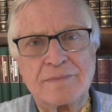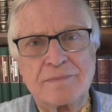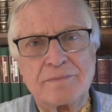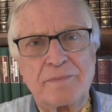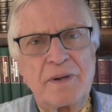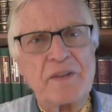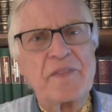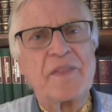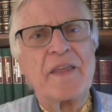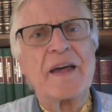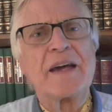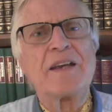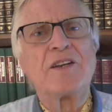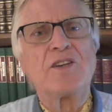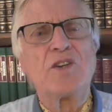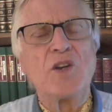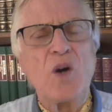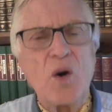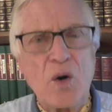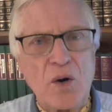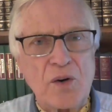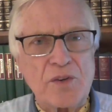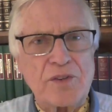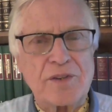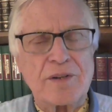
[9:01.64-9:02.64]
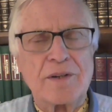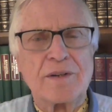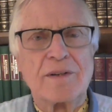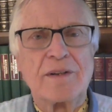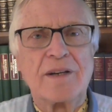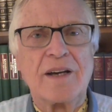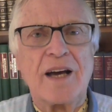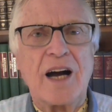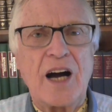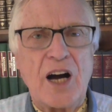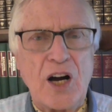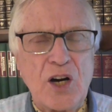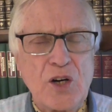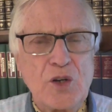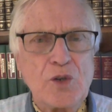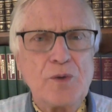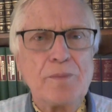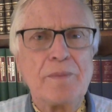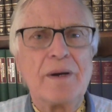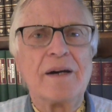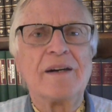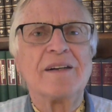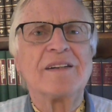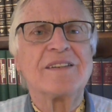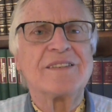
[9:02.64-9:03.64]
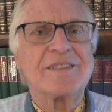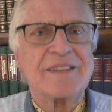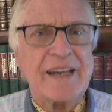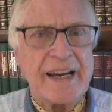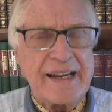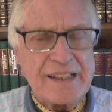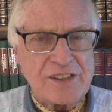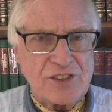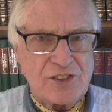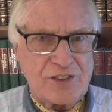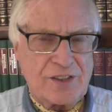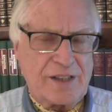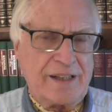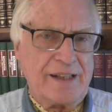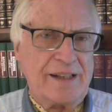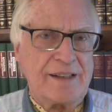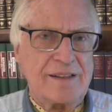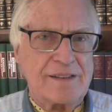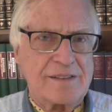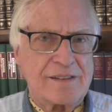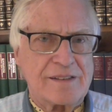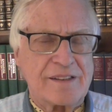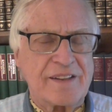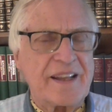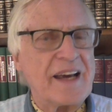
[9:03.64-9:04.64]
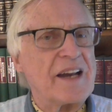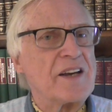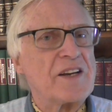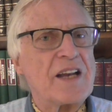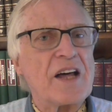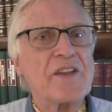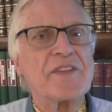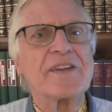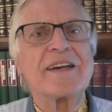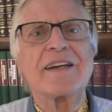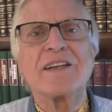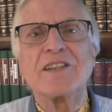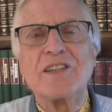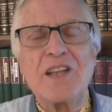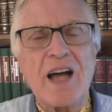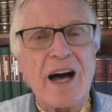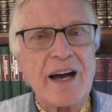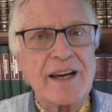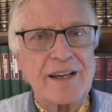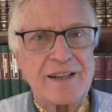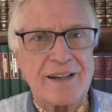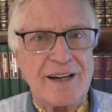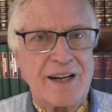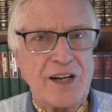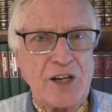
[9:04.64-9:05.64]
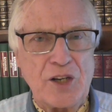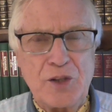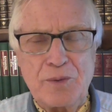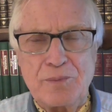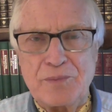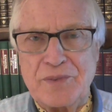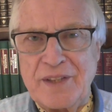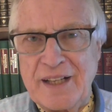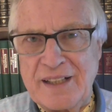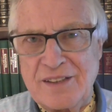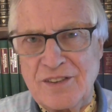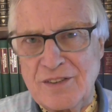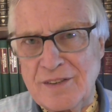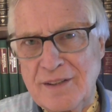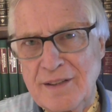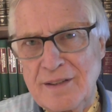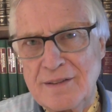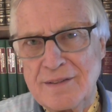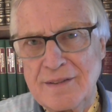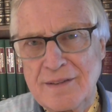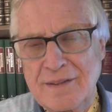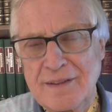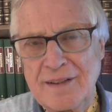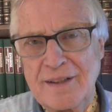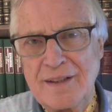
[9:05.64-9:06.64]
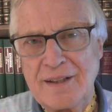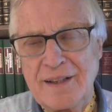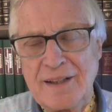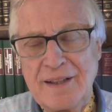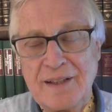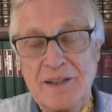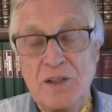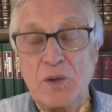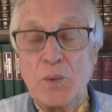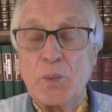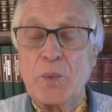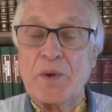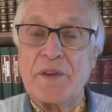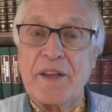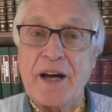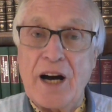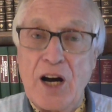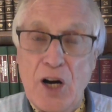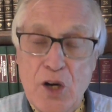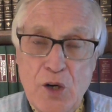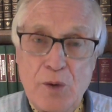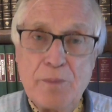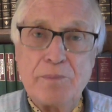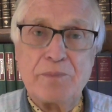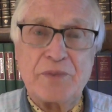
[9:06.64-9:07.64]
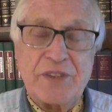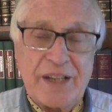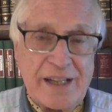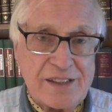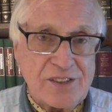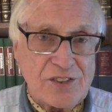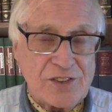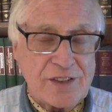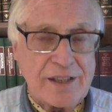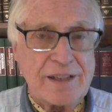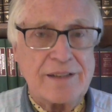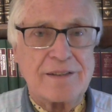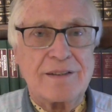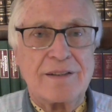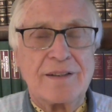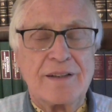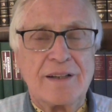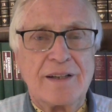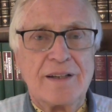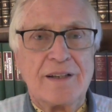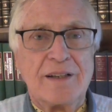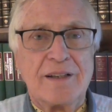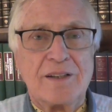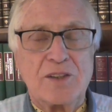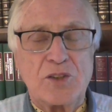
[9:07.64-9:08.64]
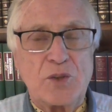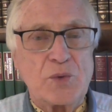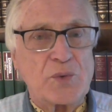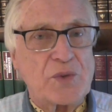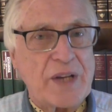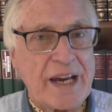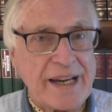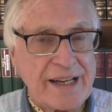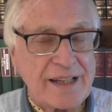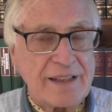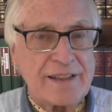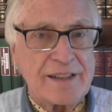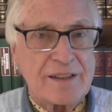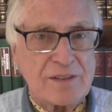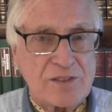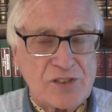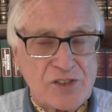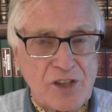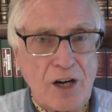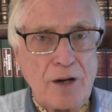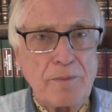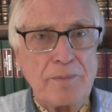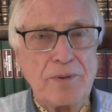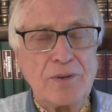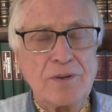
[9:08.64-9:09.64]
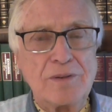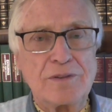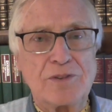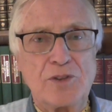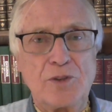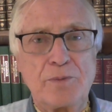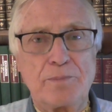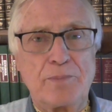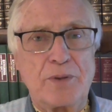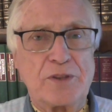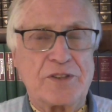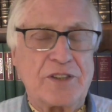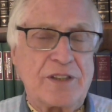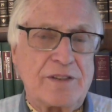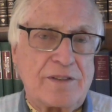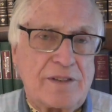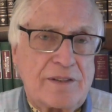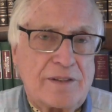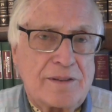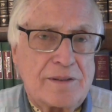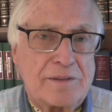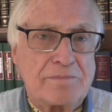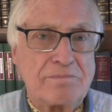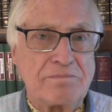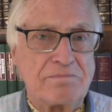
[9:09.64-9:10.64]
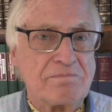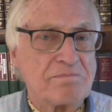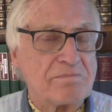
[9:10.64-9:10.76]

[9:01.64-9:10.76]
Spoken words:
But they're not home test kits. They're nothing like a home test kit. With a home test kit, you take a little sample, you put it in a